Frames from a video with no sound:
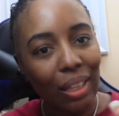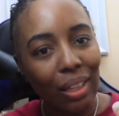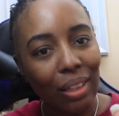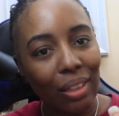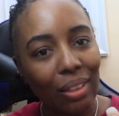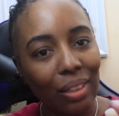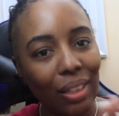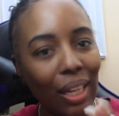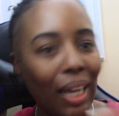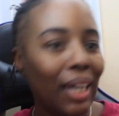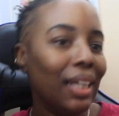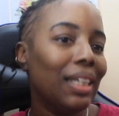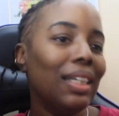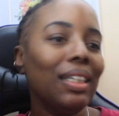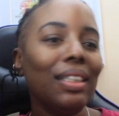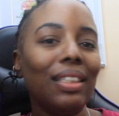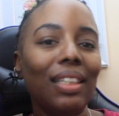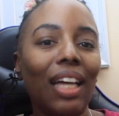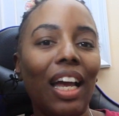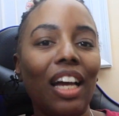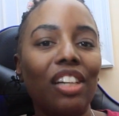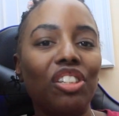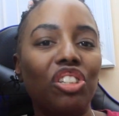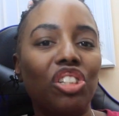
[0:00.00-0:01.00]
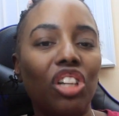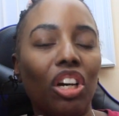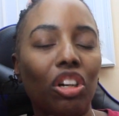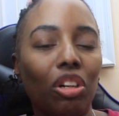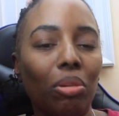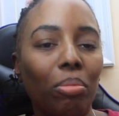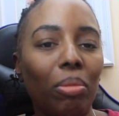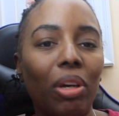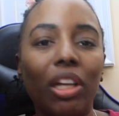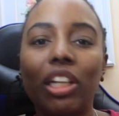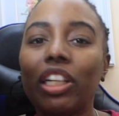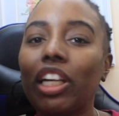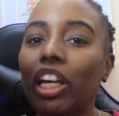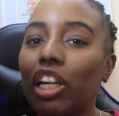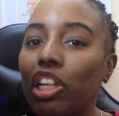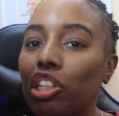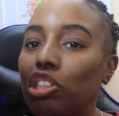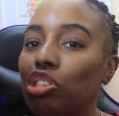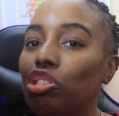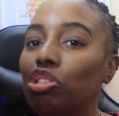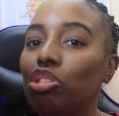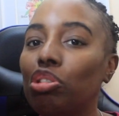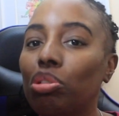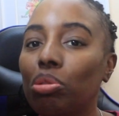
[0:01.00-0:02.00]
ladies and gentlemen
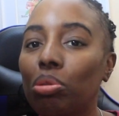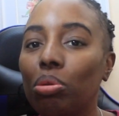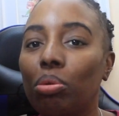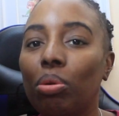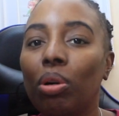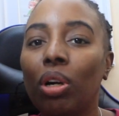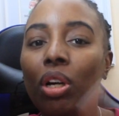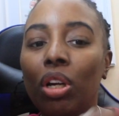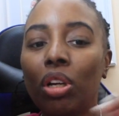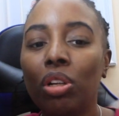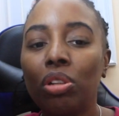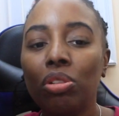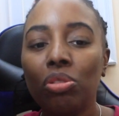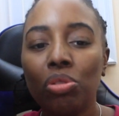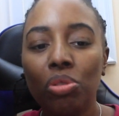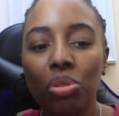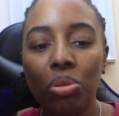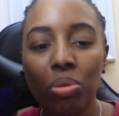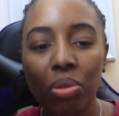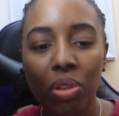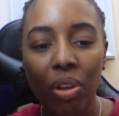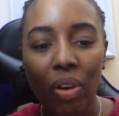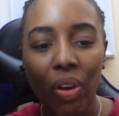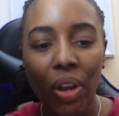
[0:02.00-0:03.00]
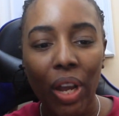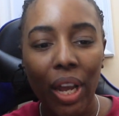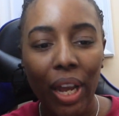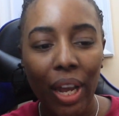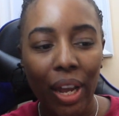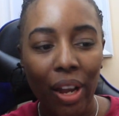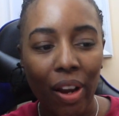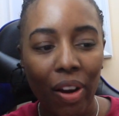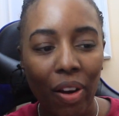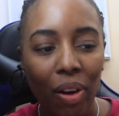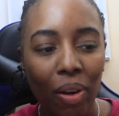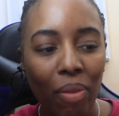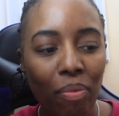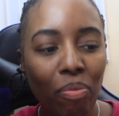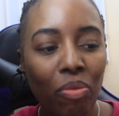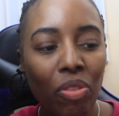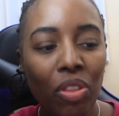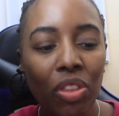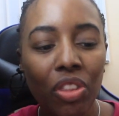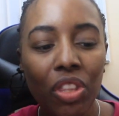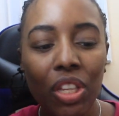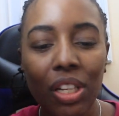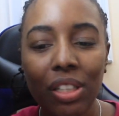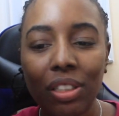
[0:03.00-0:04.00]
can do to their hair.
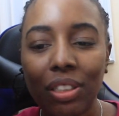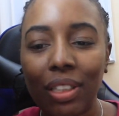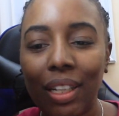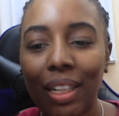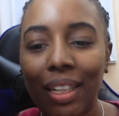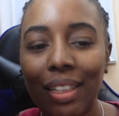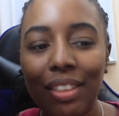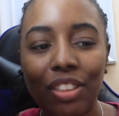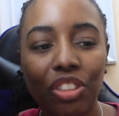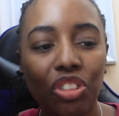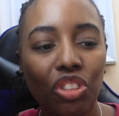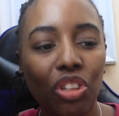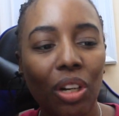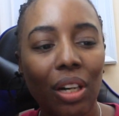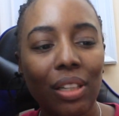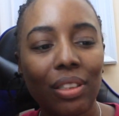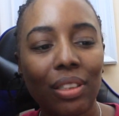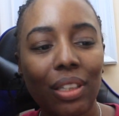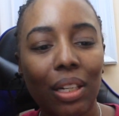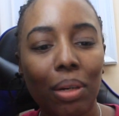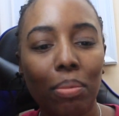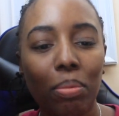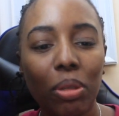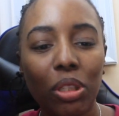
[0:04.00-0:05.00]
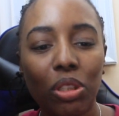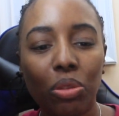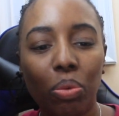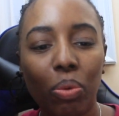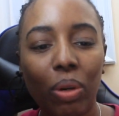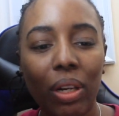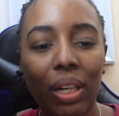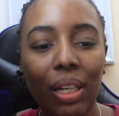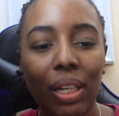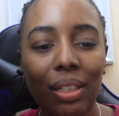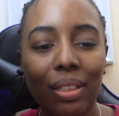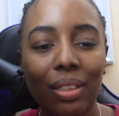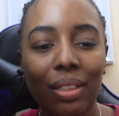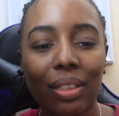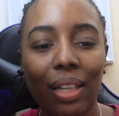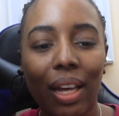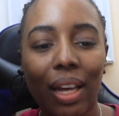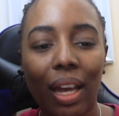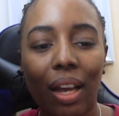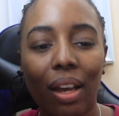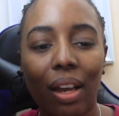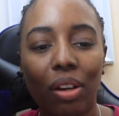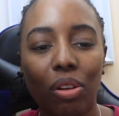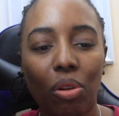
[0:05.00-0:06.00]
This is just in between,
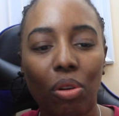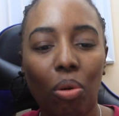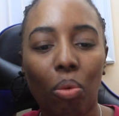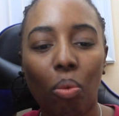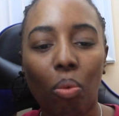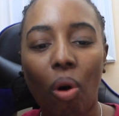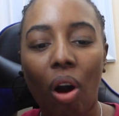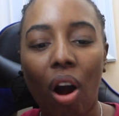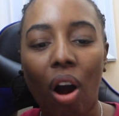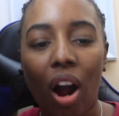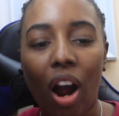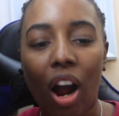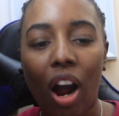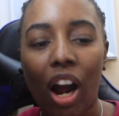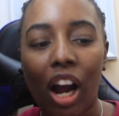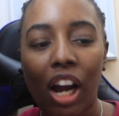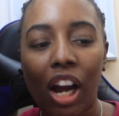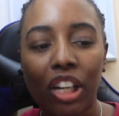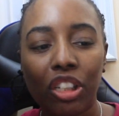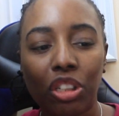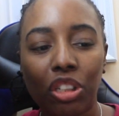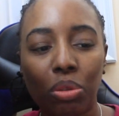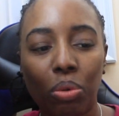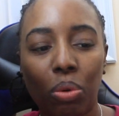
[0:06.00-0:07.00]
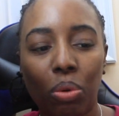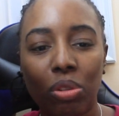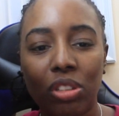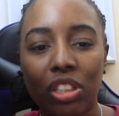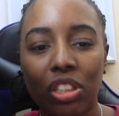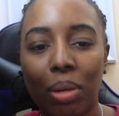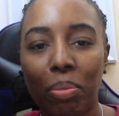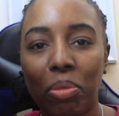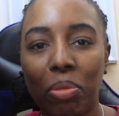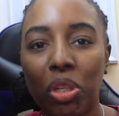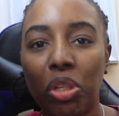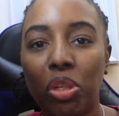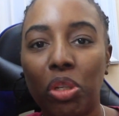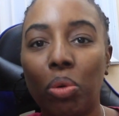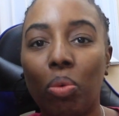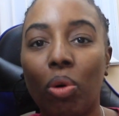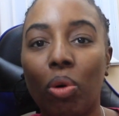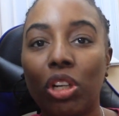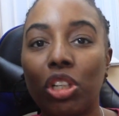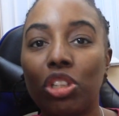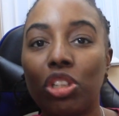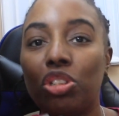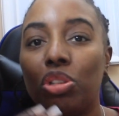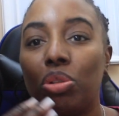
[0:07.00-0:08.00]
say, your wash or something you
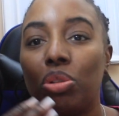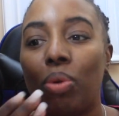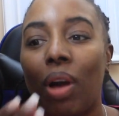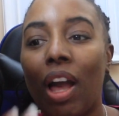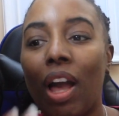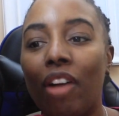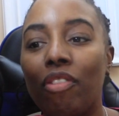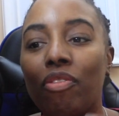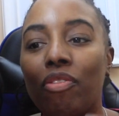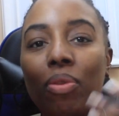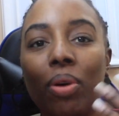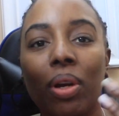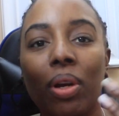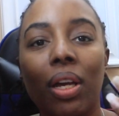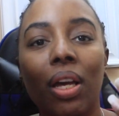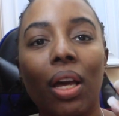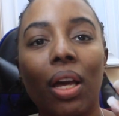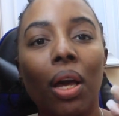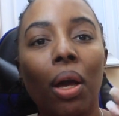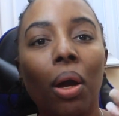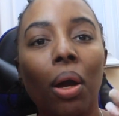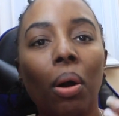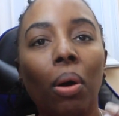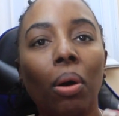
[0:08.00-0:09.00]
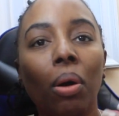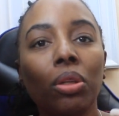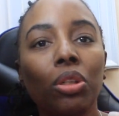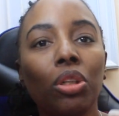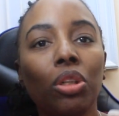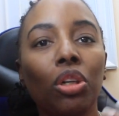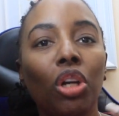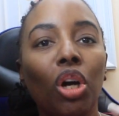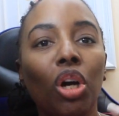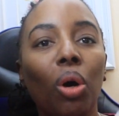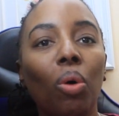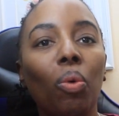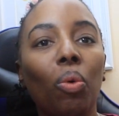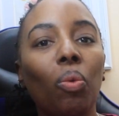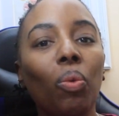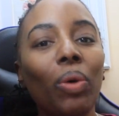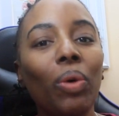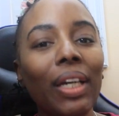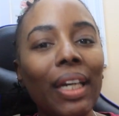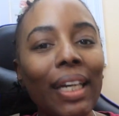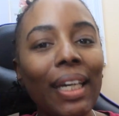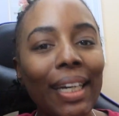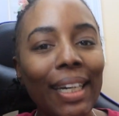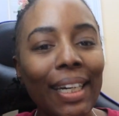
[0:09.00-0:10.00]
want to do every,
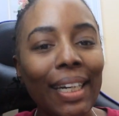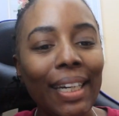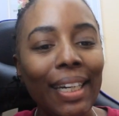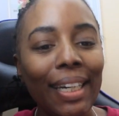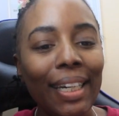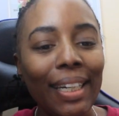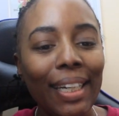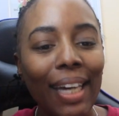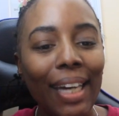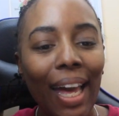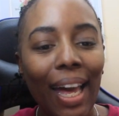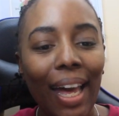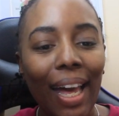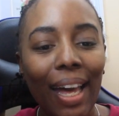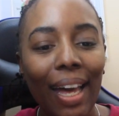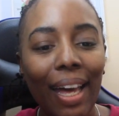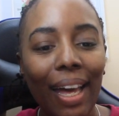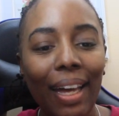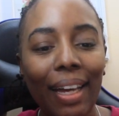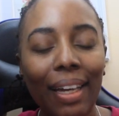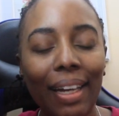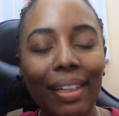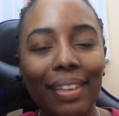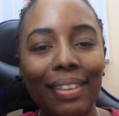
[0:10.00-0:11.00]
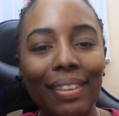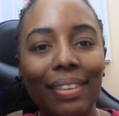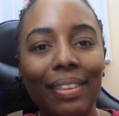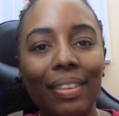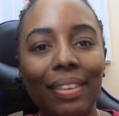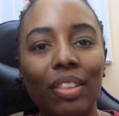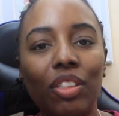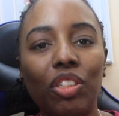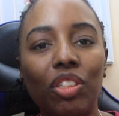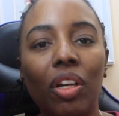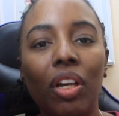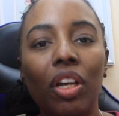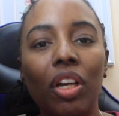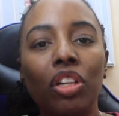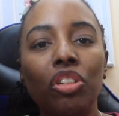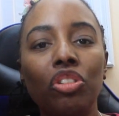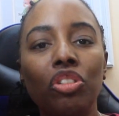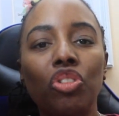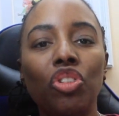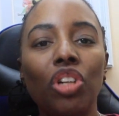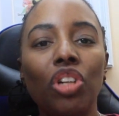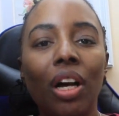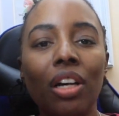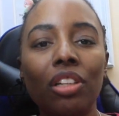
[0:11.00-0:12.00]
weekend,
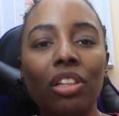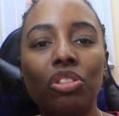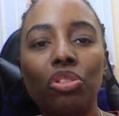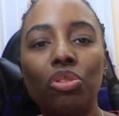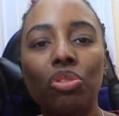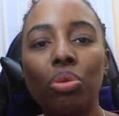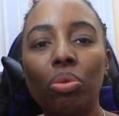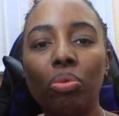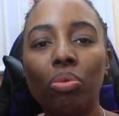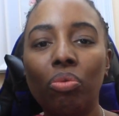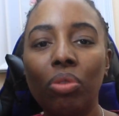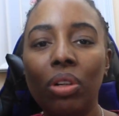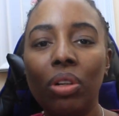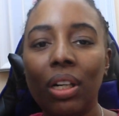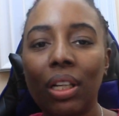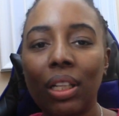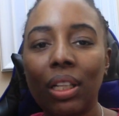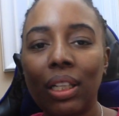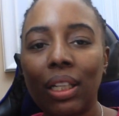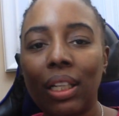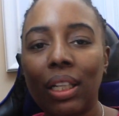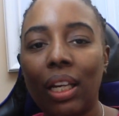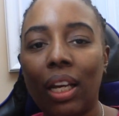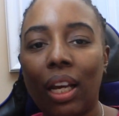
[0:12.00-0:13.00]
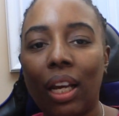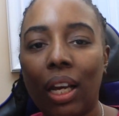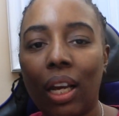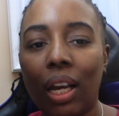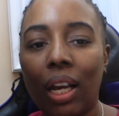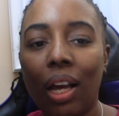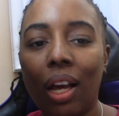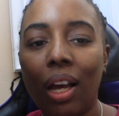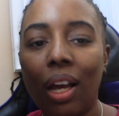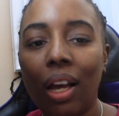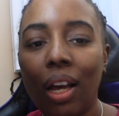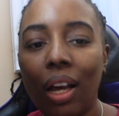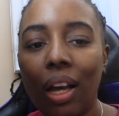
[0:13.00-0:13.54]
just to really